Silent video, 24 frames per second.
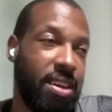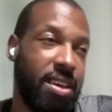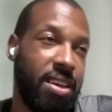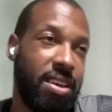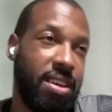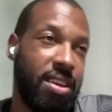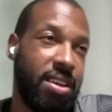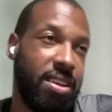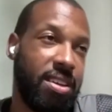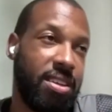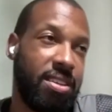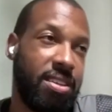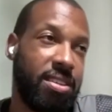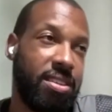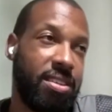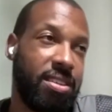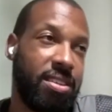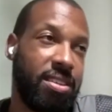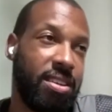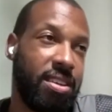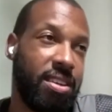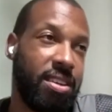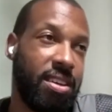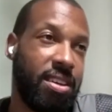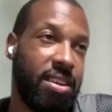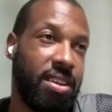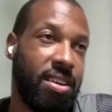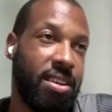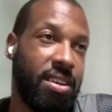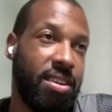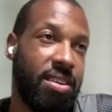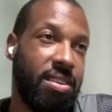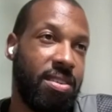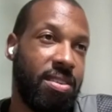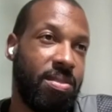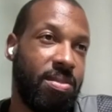And
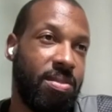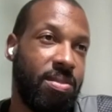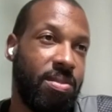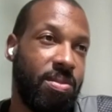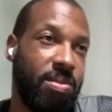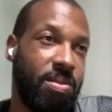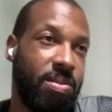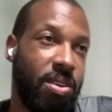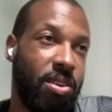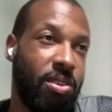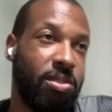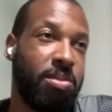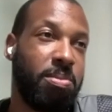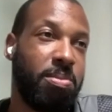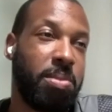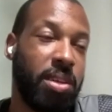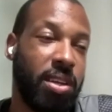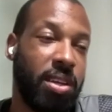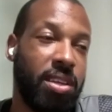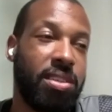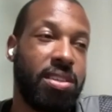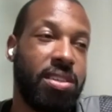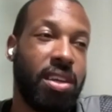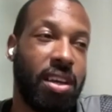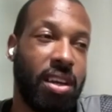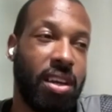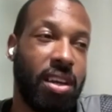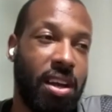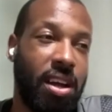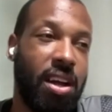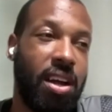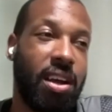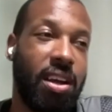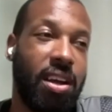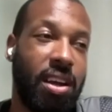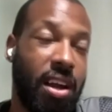ultimately he's like,
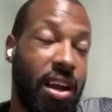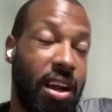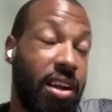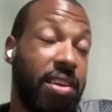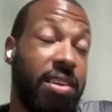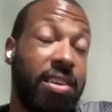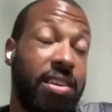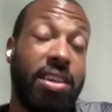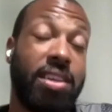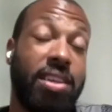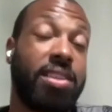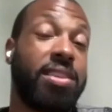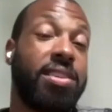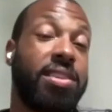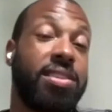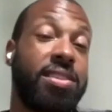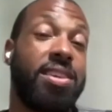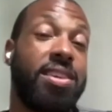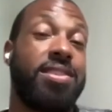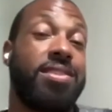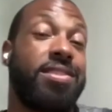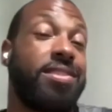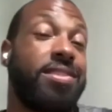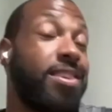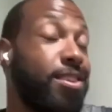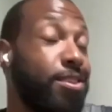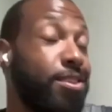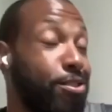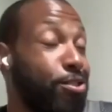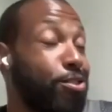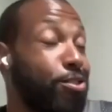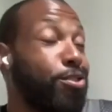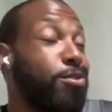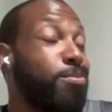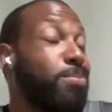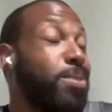I get the sense. He's like, it's
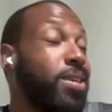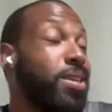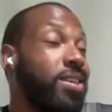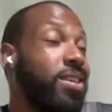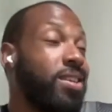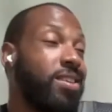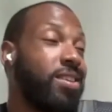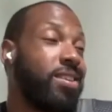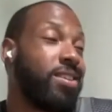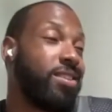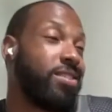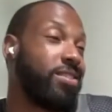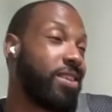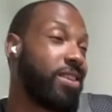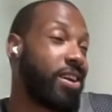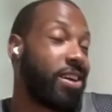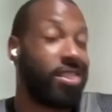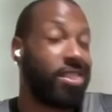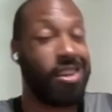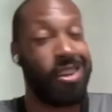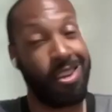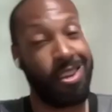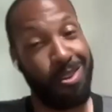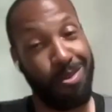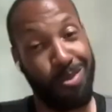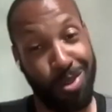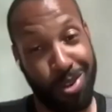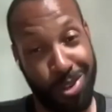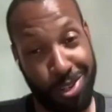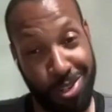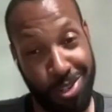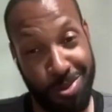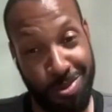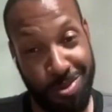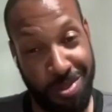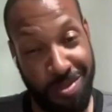just me. He's like, I think you want to
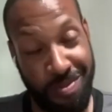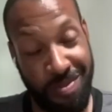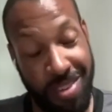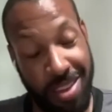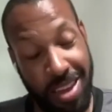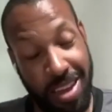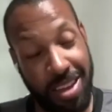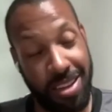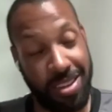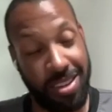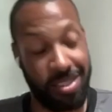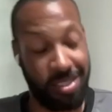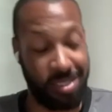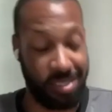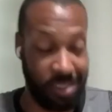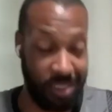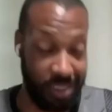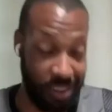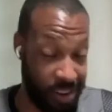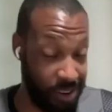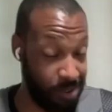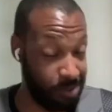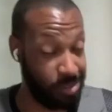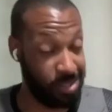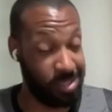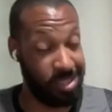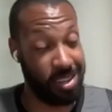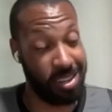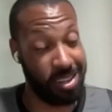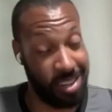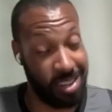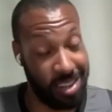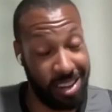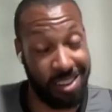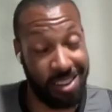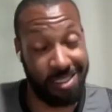shoot with the VAs. And I was
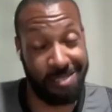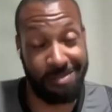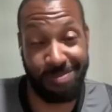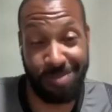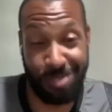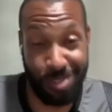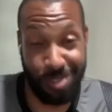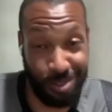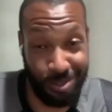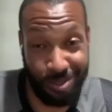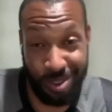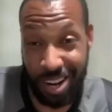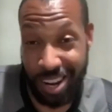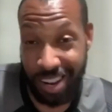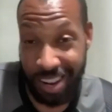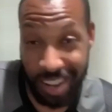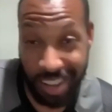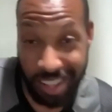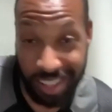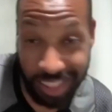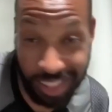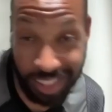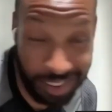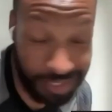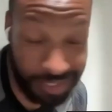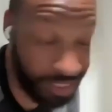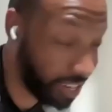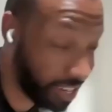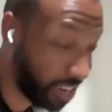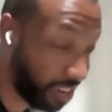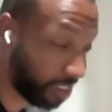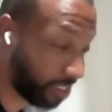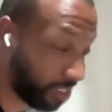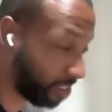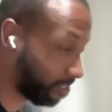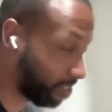like, yeah, you're right. I love the
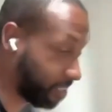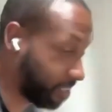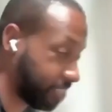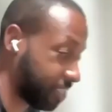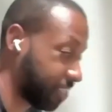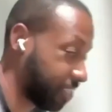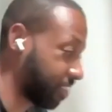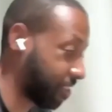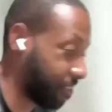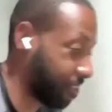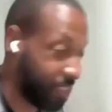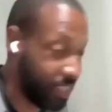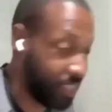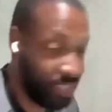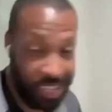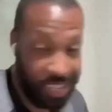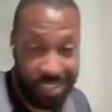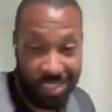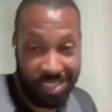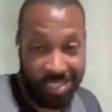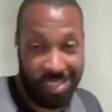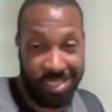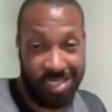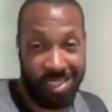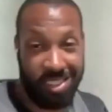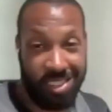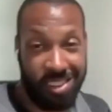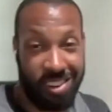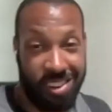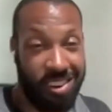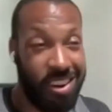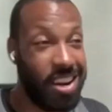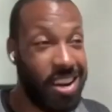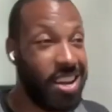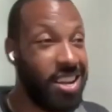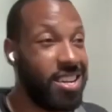characteristics of these lenses. They're
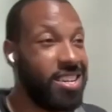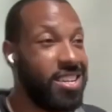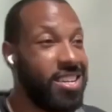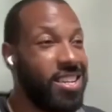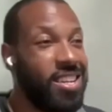great.